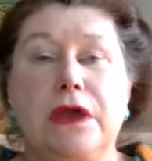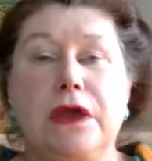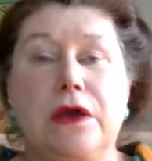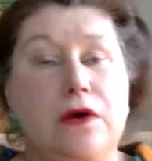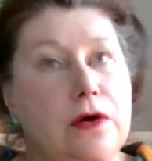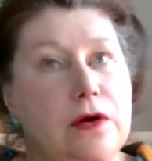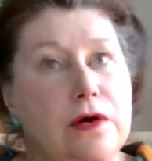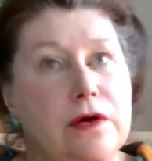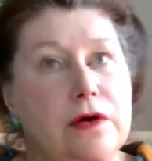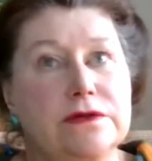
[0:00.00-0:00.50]

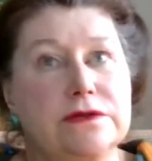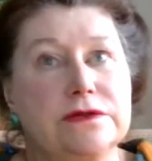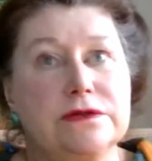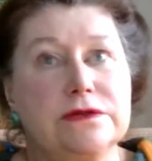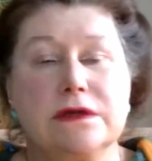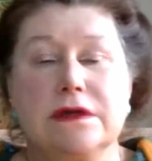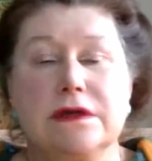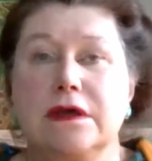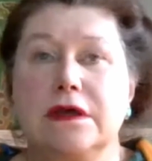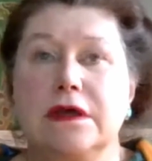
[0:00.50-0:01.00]

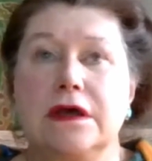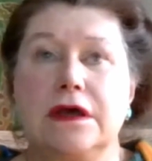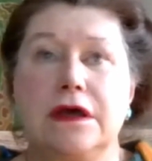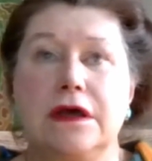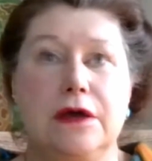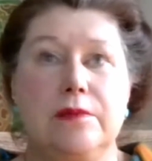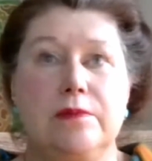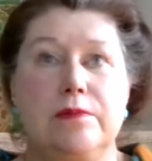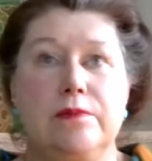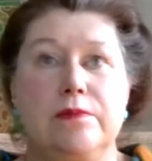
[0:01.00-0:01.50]
Because
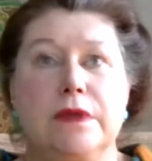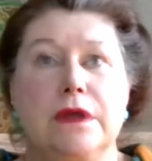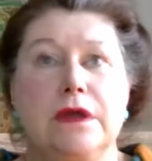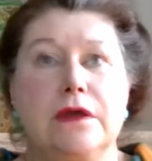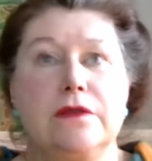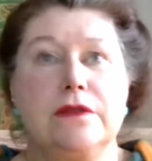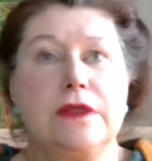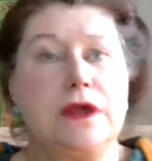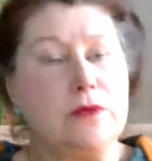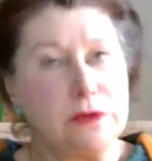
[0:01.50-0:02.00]

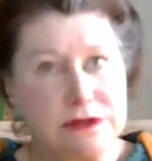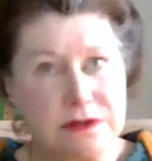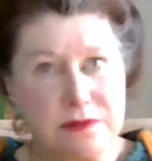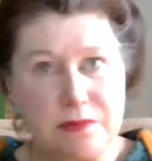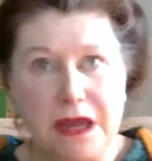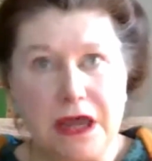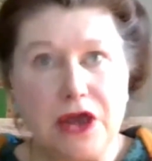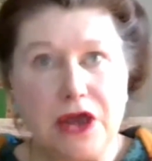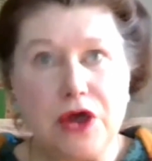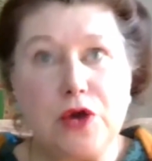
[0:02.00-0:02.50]
there was a
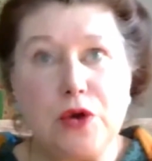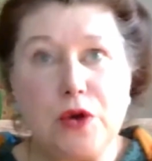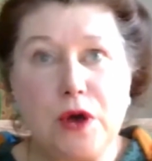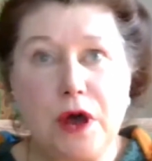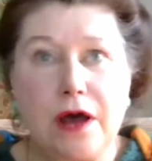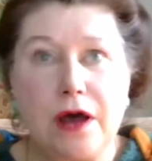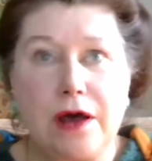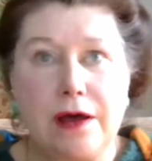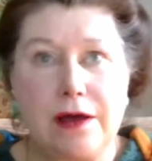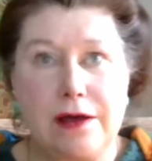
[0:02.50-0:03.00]
big
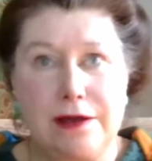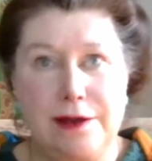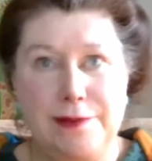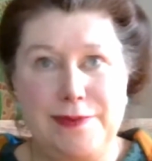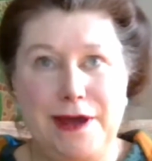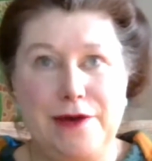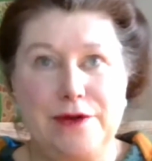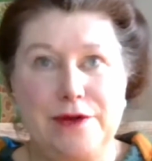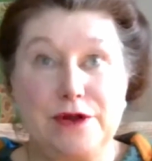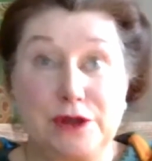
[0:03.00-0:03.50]
hoo-ha
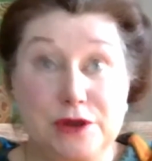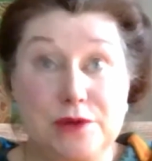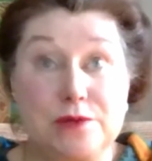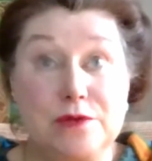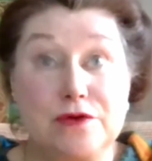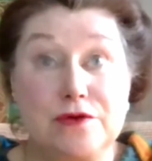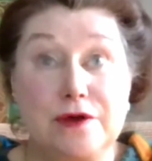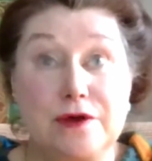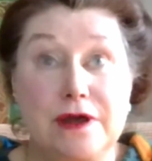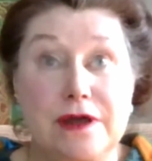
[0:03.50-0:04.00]
about
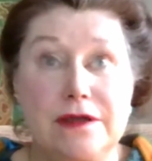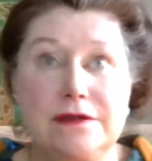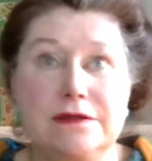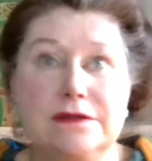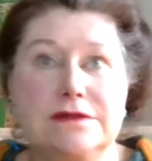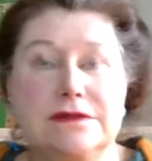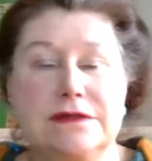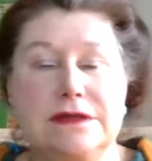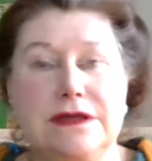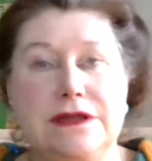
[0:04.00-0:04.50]
human
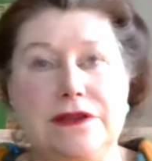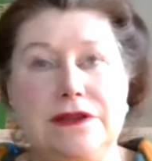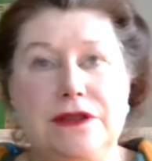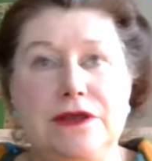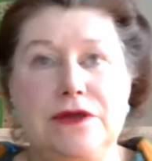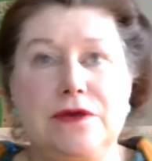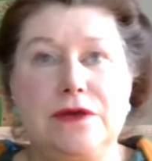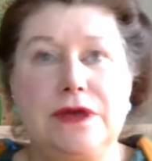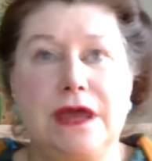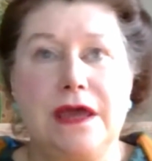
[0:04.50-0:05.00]
rights in
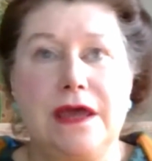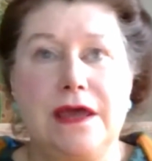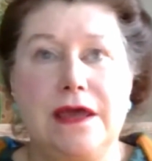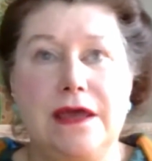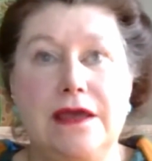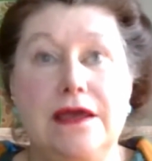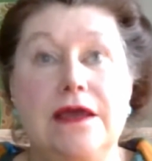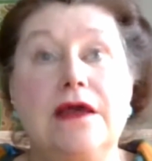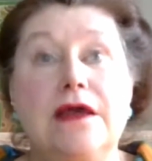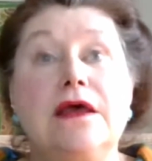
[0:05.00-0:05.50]
the
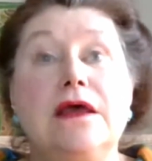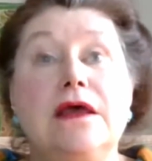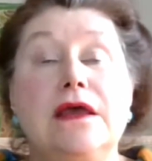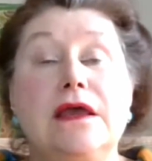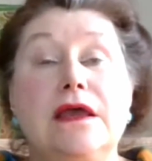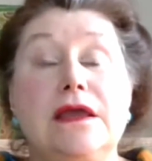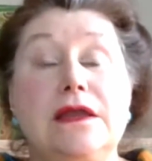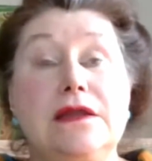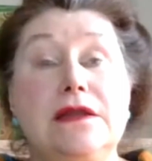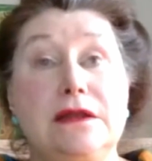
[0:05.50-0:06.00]
UK
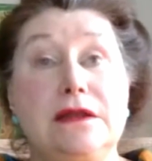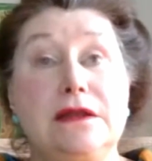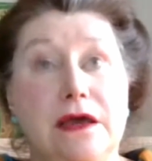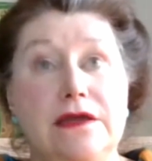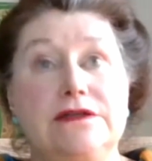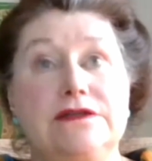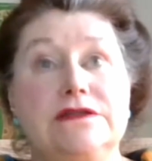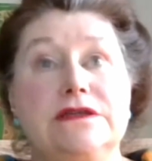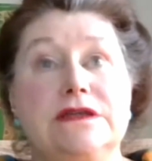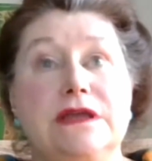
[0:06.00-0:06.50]
in
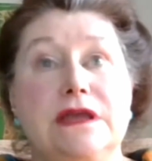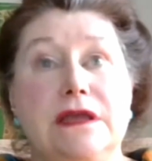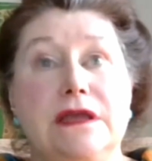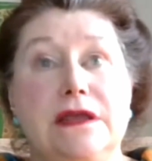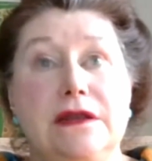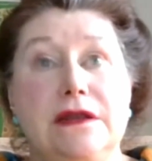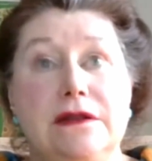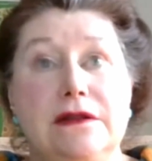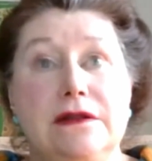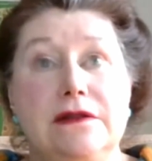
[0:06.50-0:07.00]

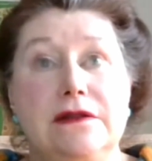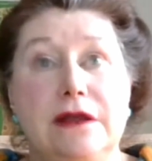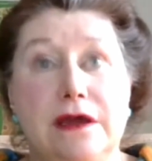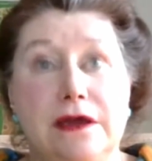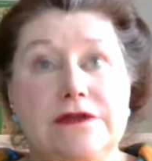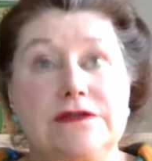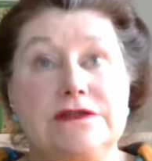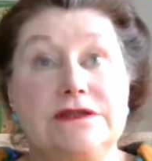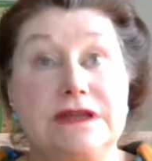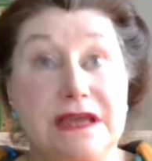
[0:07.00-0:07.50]

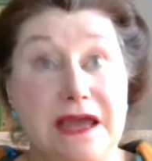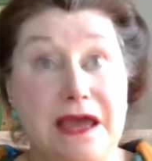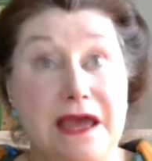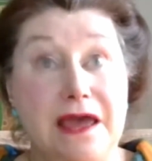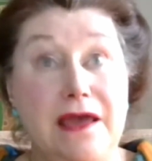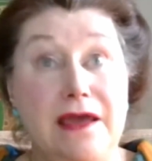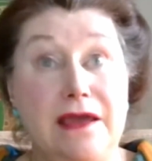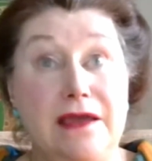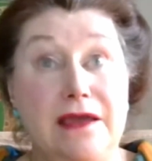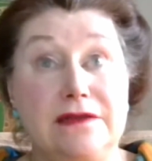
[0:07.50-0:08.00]

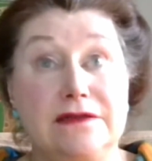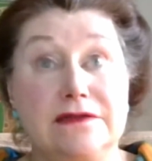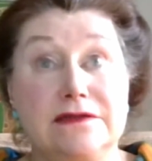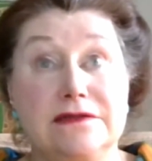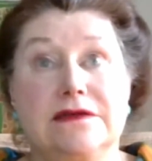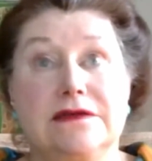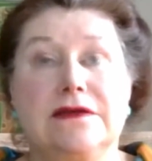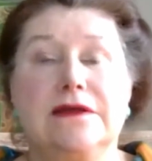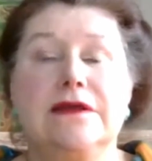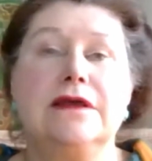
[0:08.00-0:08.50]
1998.
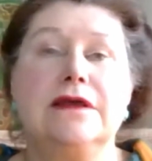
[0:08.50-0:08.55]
